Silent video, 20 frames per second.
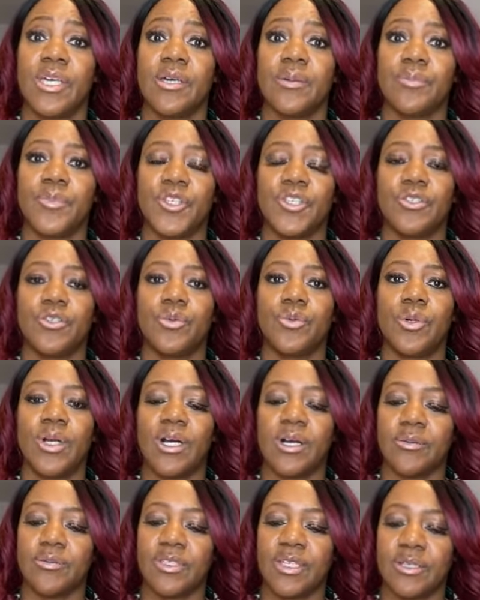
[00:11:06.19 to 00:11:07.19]
But you, uh,
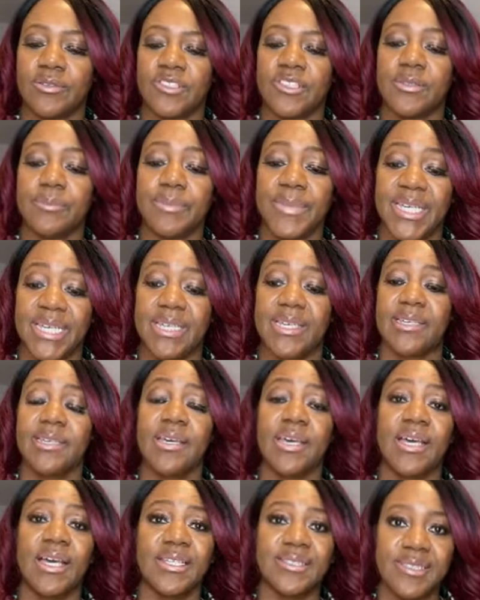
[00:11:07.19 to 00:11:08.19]
to me,
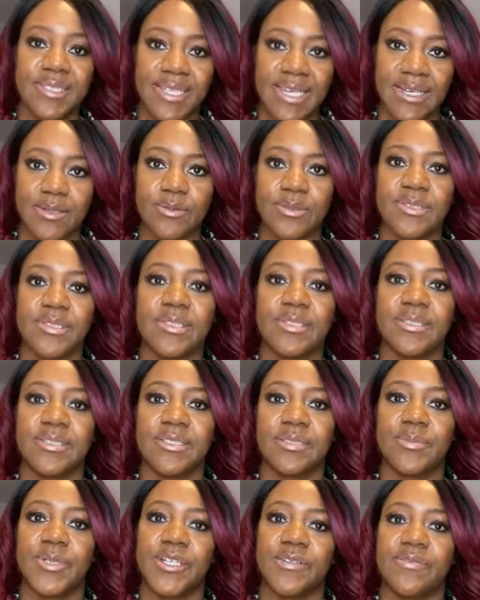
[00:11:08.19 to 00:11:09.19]
as a counsellor, this is
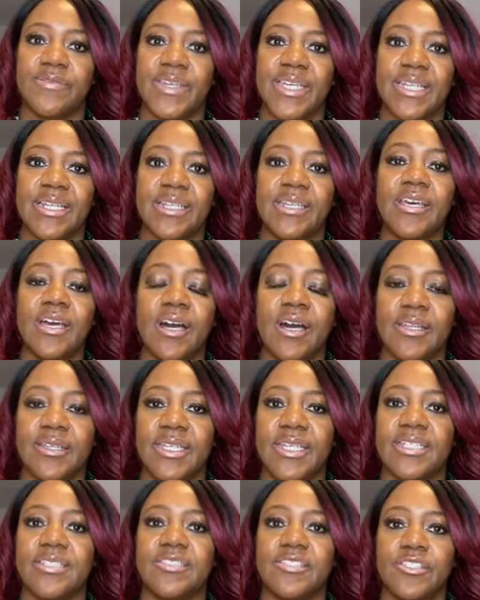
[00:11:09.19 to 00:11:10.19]
my feeling, I
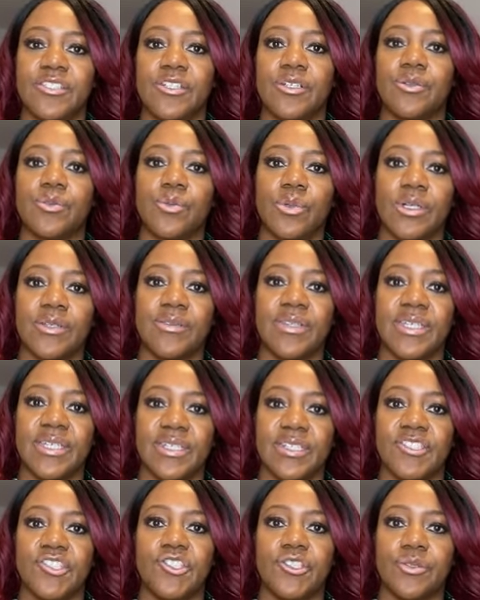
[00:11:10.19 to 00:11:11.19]
need to know what the
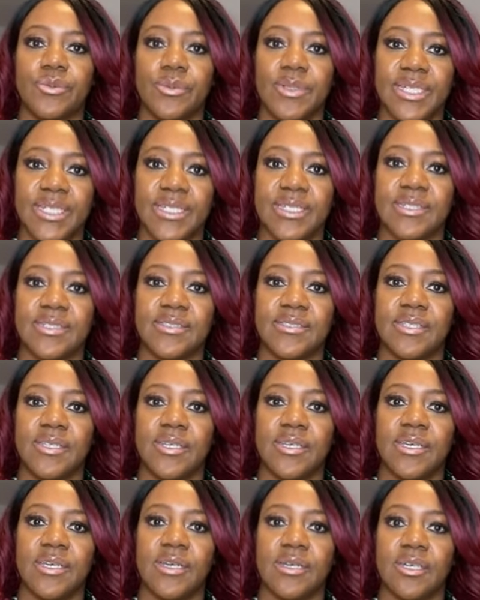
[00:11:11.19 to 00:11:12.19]
issue is
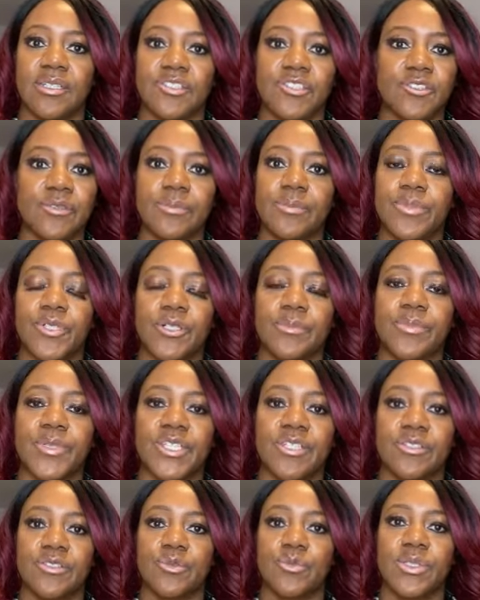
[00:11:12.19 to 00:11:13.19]
at some point,
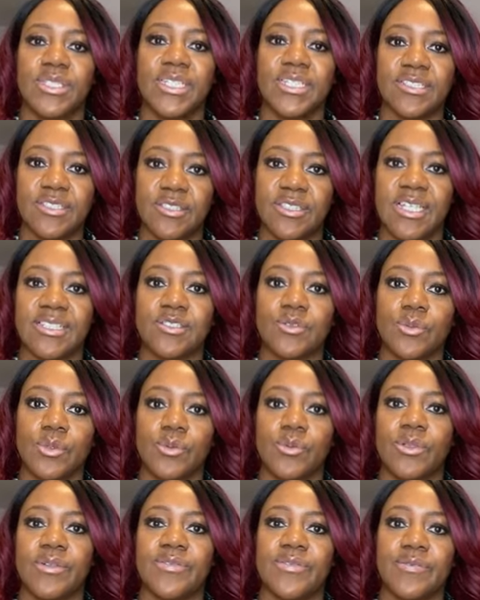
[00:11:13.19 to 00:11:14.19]
because we need to, that's what
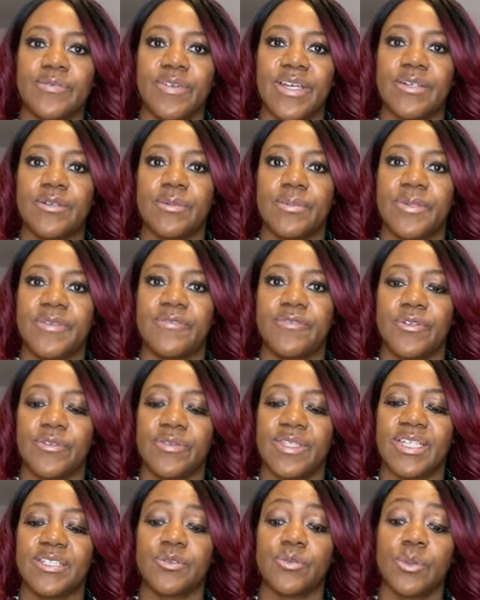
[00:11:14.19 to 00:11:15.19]
we're in therapy for, and
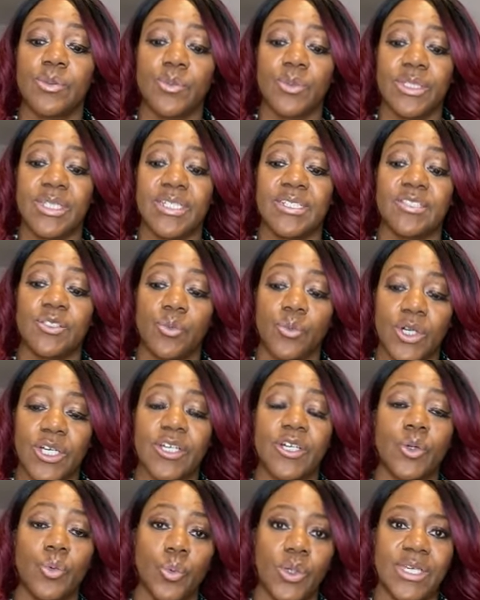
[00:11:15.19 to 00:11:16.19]
that's what we need to
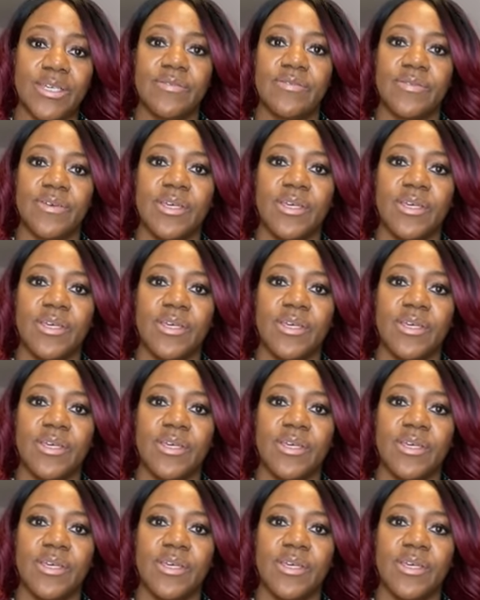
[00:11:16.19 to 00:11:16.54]
work with.